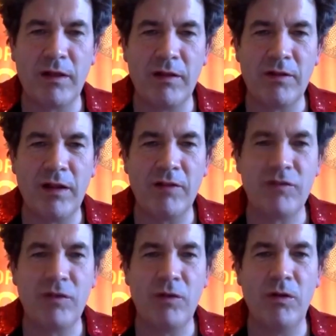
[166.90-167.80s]
tell
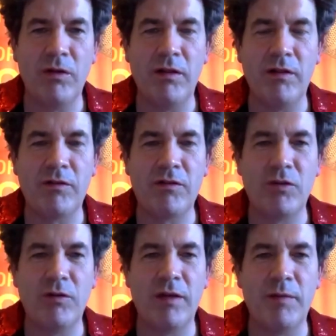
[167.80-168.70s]
us your
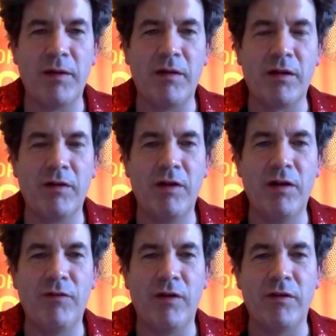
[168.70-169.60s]
story about
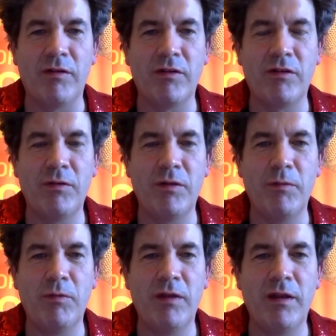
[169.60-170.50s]
coronavirus, because you
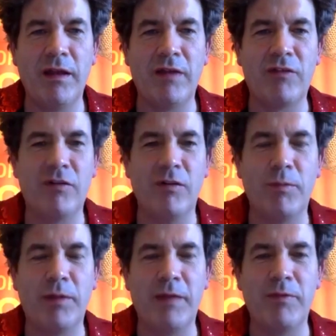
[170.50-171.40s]
were in the national
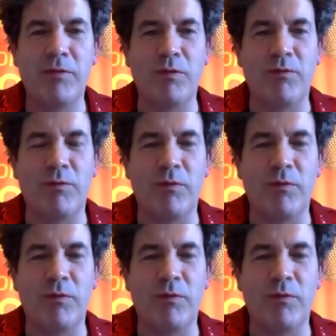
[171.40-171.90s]
papers with